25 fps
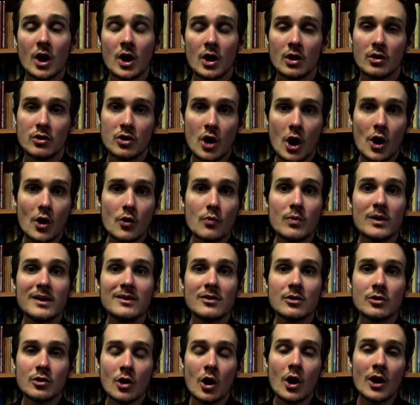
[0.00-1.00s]
No, we
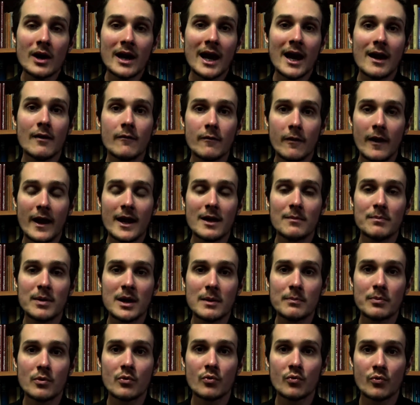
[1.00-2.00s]
do not have lay
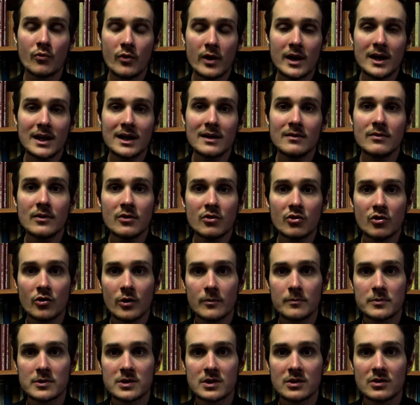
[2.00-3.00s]
people reading the
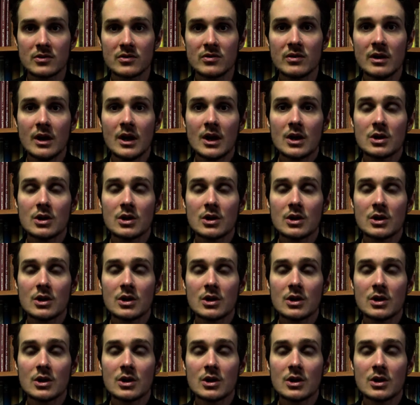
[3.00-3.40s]
scriptures